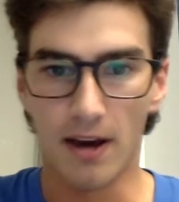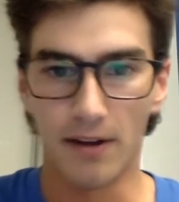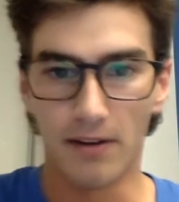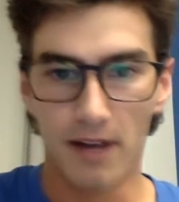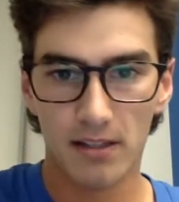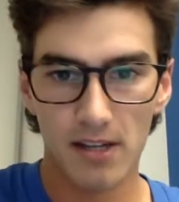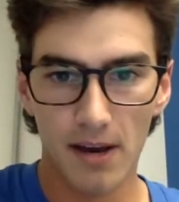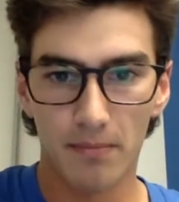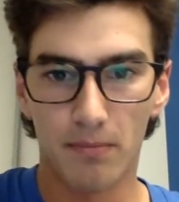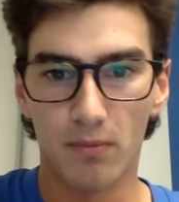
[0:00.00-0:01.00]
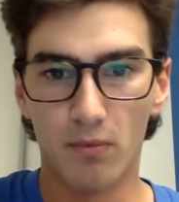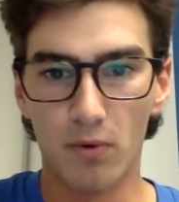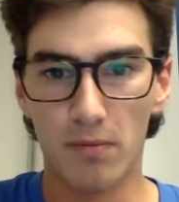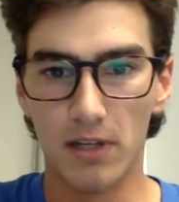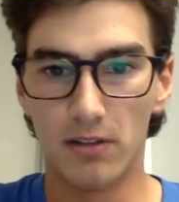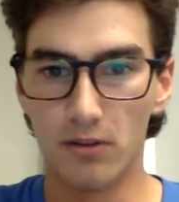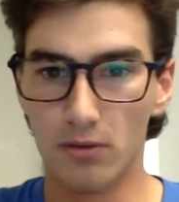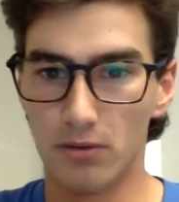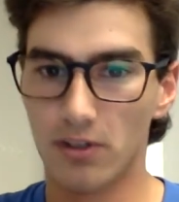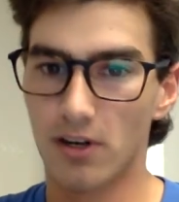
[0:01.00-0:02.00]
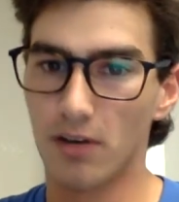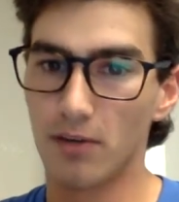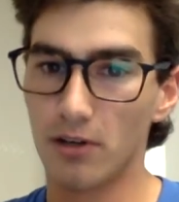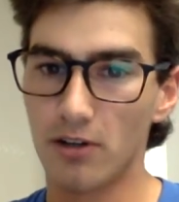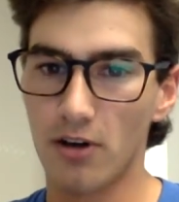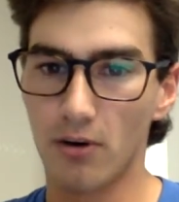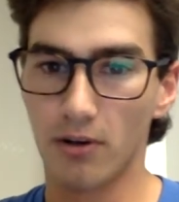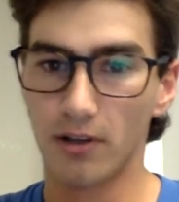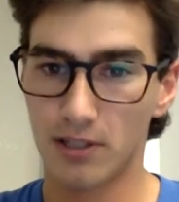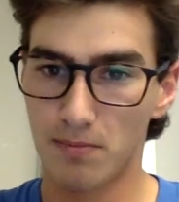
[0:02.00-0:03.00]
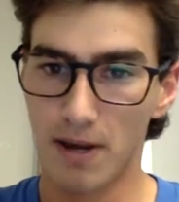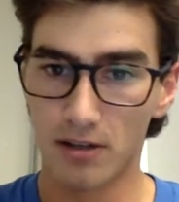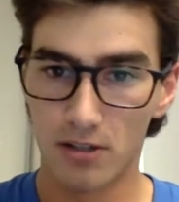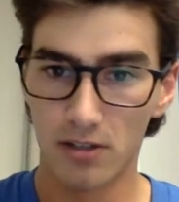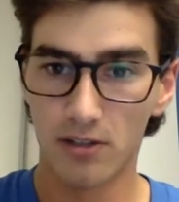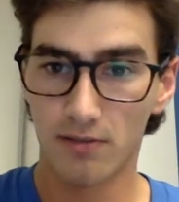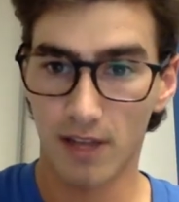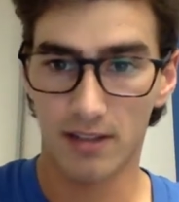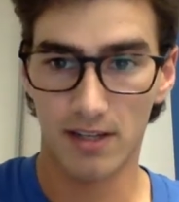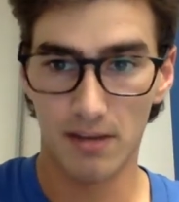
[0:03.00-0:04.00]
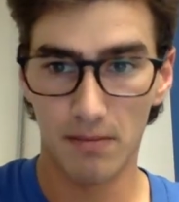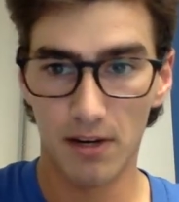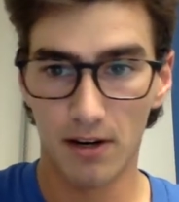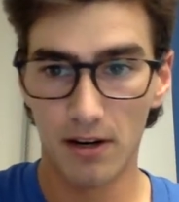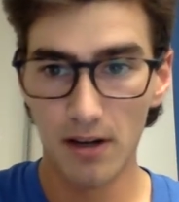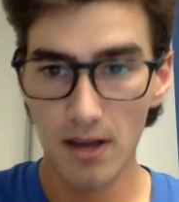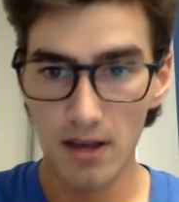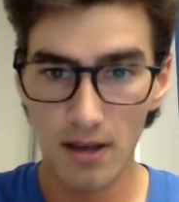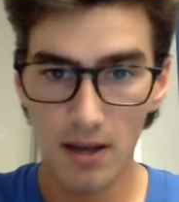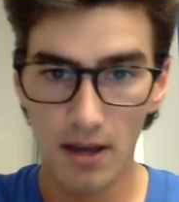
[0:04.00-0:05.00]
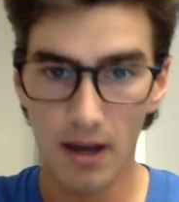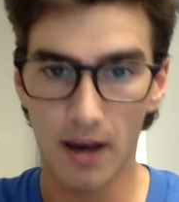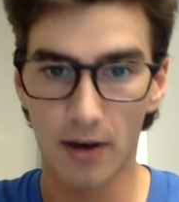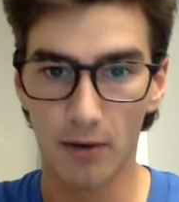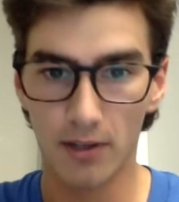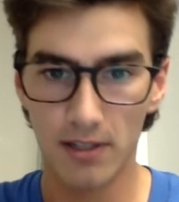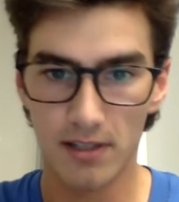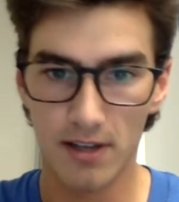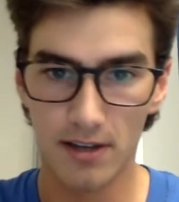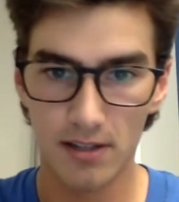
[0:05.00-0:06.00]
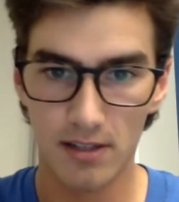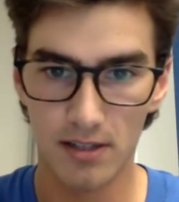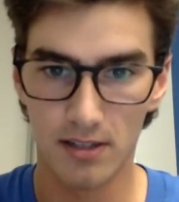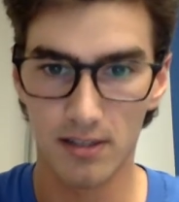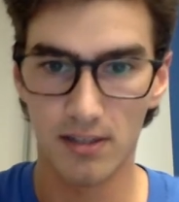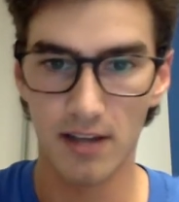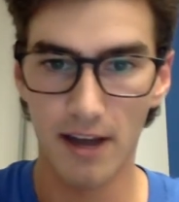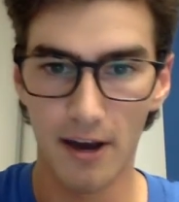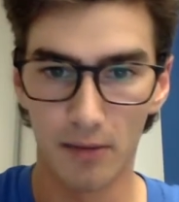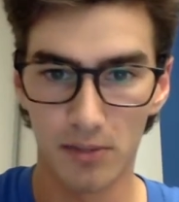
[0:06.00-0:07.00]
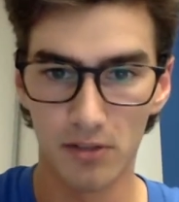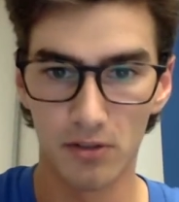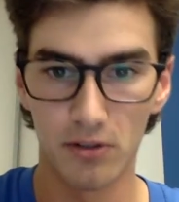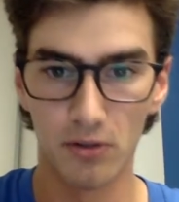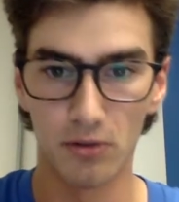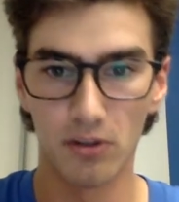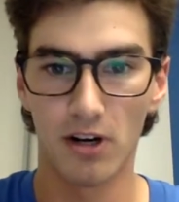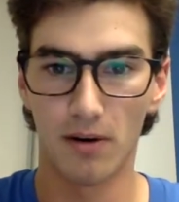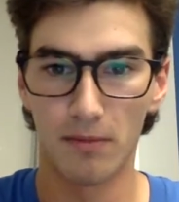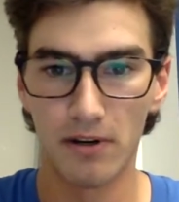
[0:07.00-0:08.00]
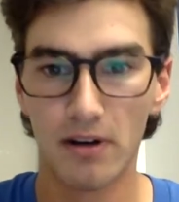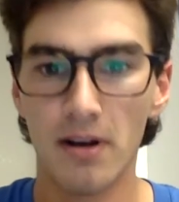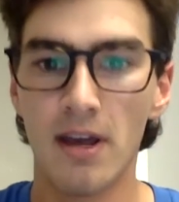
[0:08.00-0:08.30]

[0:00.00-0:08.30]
The next step would be to determine your total expenditures for that same period. What this does is helps you to determine